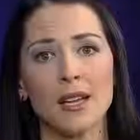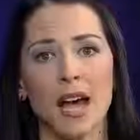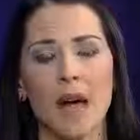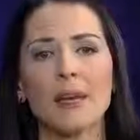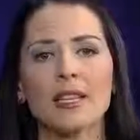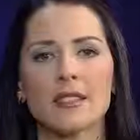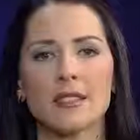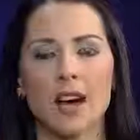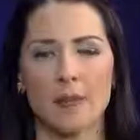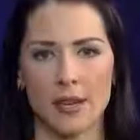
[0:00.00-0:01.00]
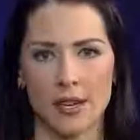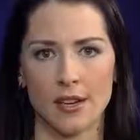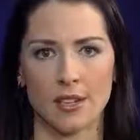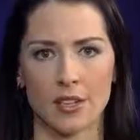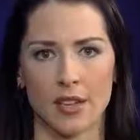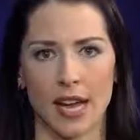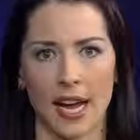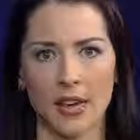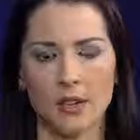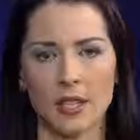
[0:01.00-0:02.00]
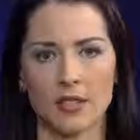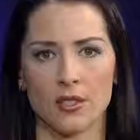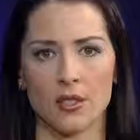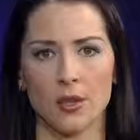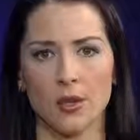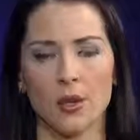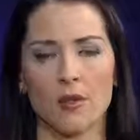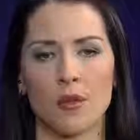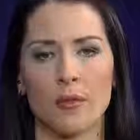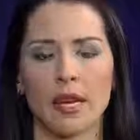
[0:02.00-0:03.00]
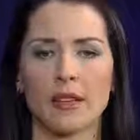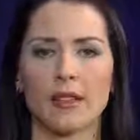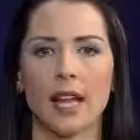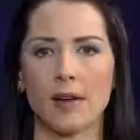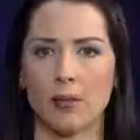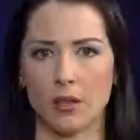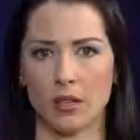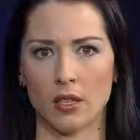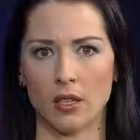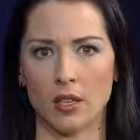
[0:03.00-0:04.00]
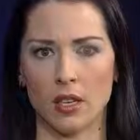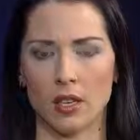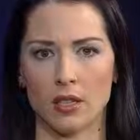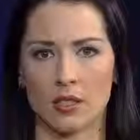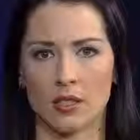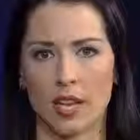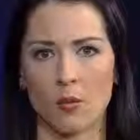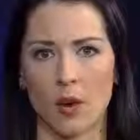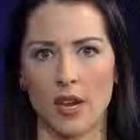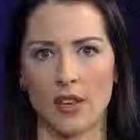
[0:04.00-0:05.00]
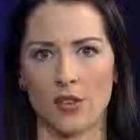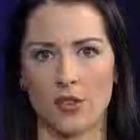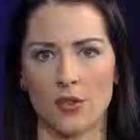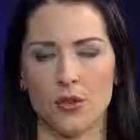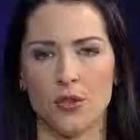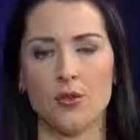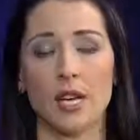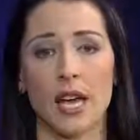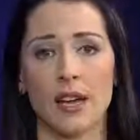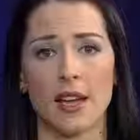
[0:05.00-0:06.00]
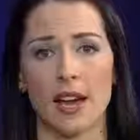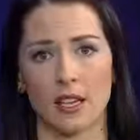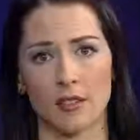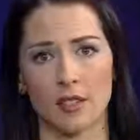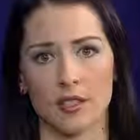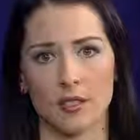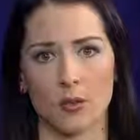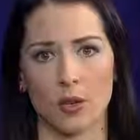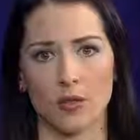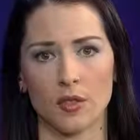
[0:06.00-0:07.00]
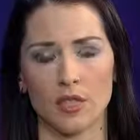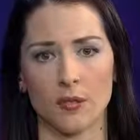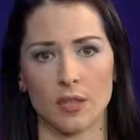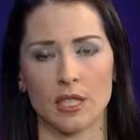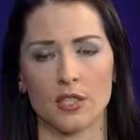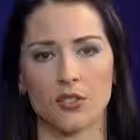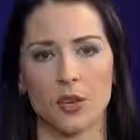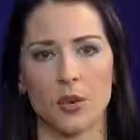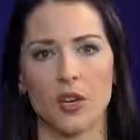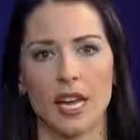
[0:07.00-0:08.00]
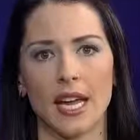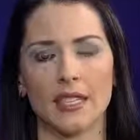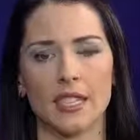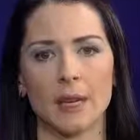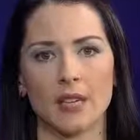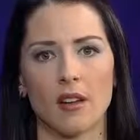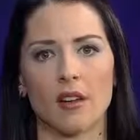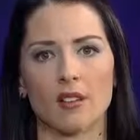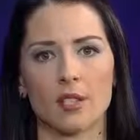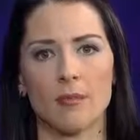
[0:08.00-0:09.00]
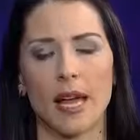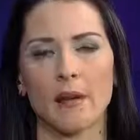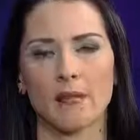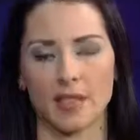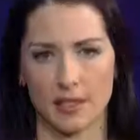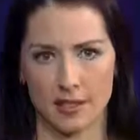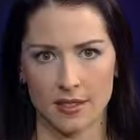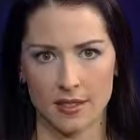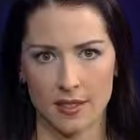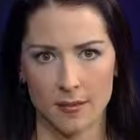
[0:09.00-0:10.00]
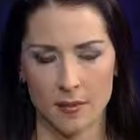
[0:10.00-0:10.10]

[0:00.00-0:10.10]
I'm going to stop here so that I don't get sued for McLibel, the same way that two UK activists were for simply distributing anti McDonald's pamphlets.